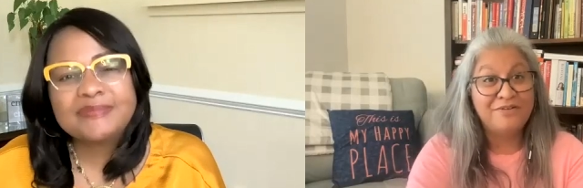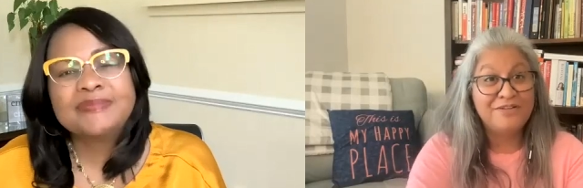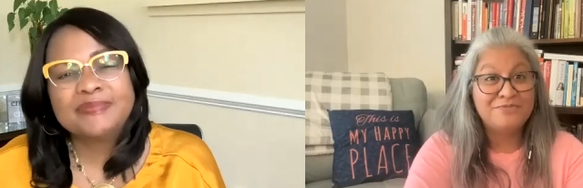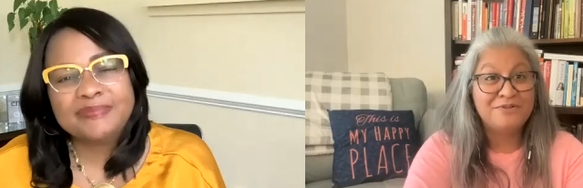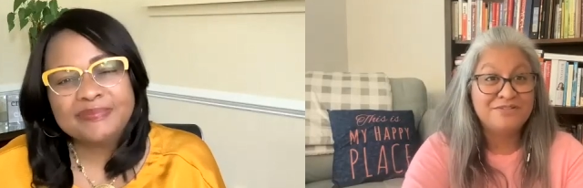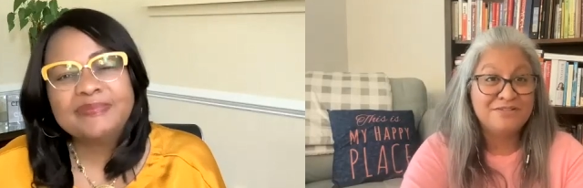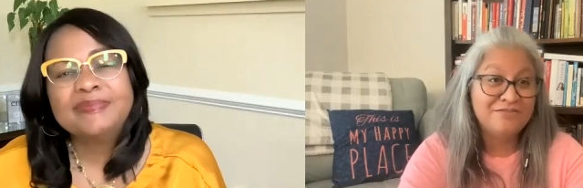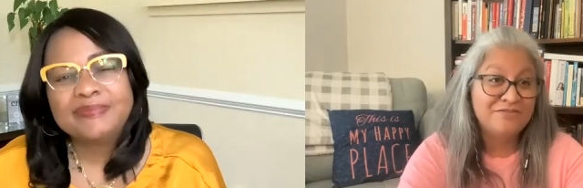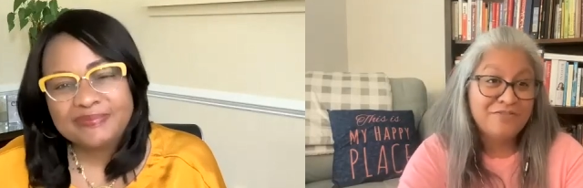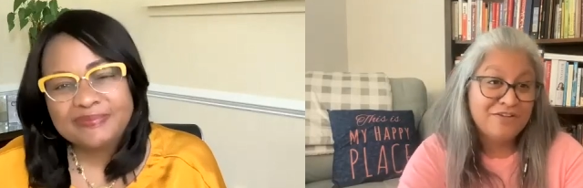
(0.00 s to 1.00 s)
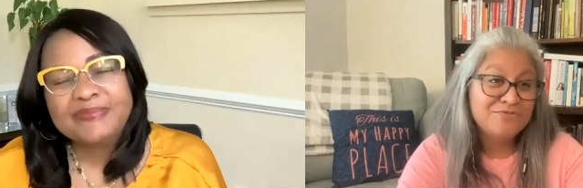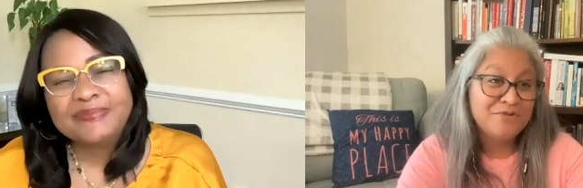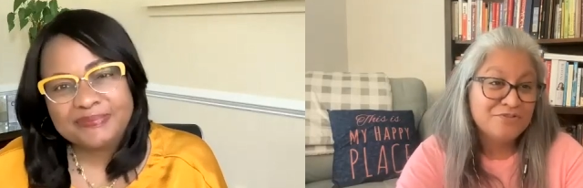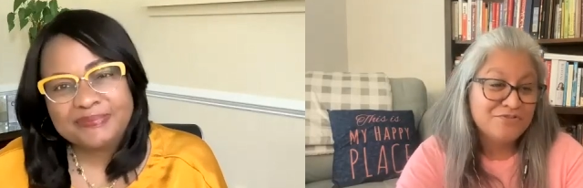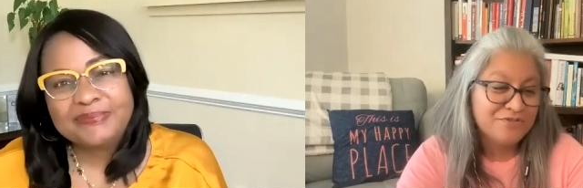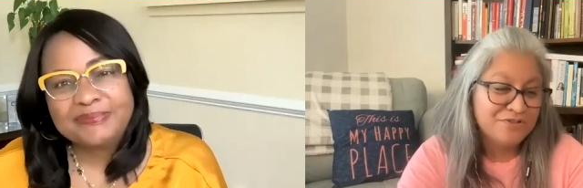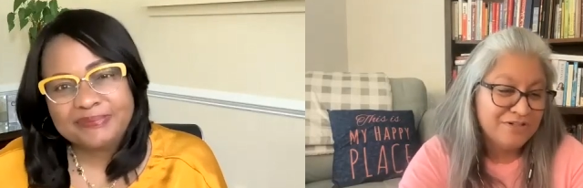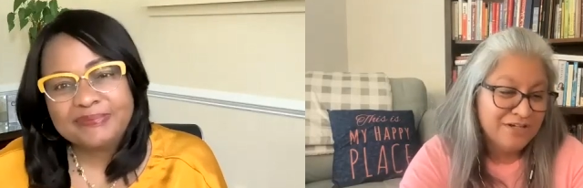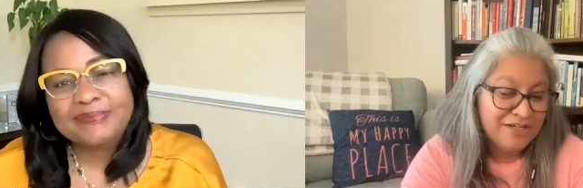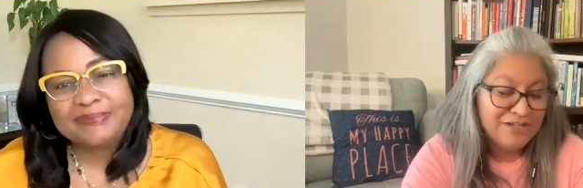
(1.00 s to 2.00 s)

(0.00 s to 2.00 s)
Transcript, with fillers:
Speaker 1: vice president or vice provost for